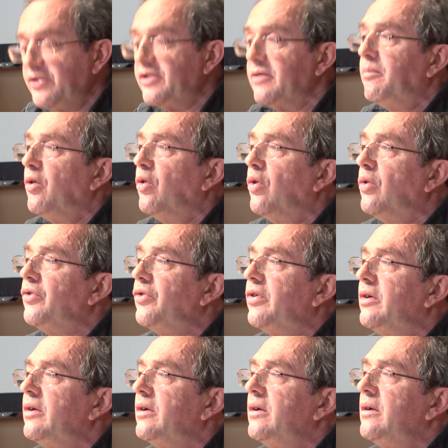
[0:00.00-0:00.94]

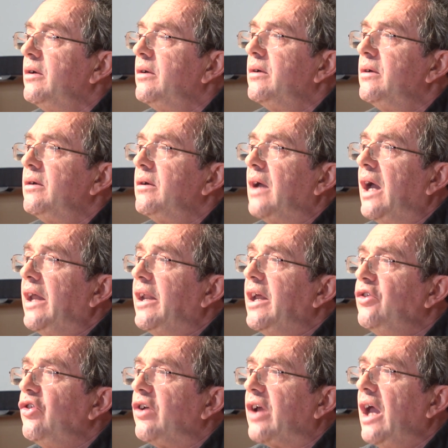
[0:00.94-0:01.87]
support, and
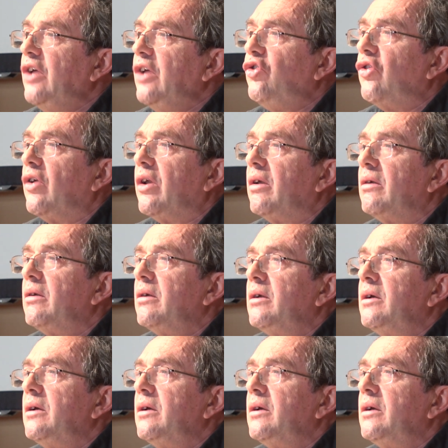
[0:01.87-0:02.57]
education.